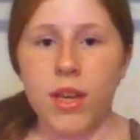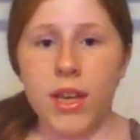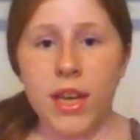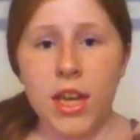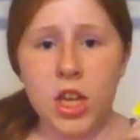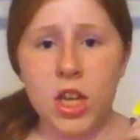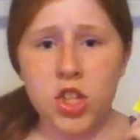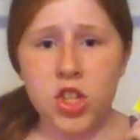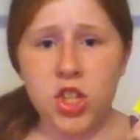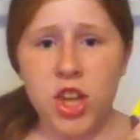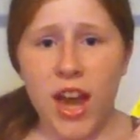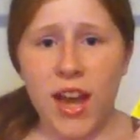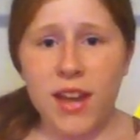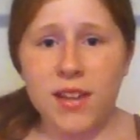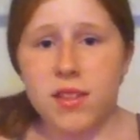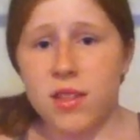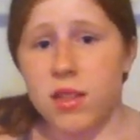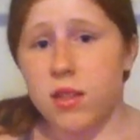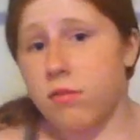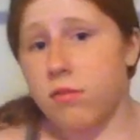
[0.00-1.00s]
Kiss
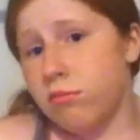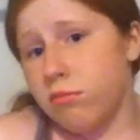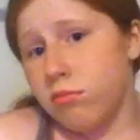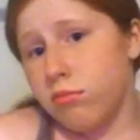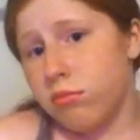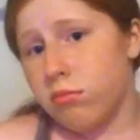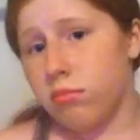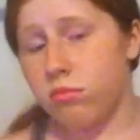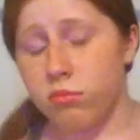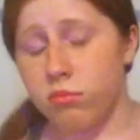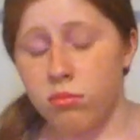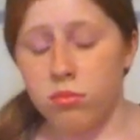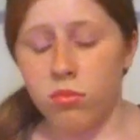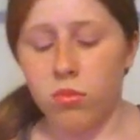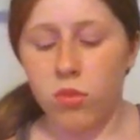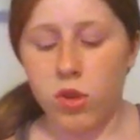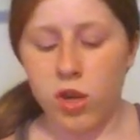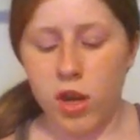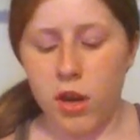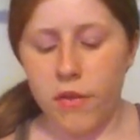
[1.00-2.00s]
Jackson.
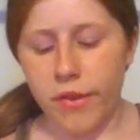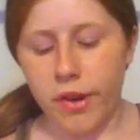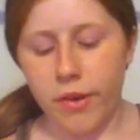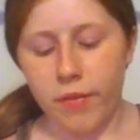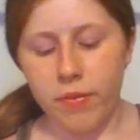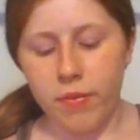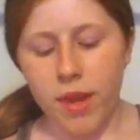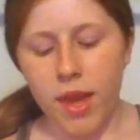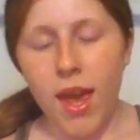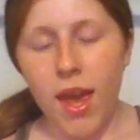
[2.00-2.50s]
Whatever.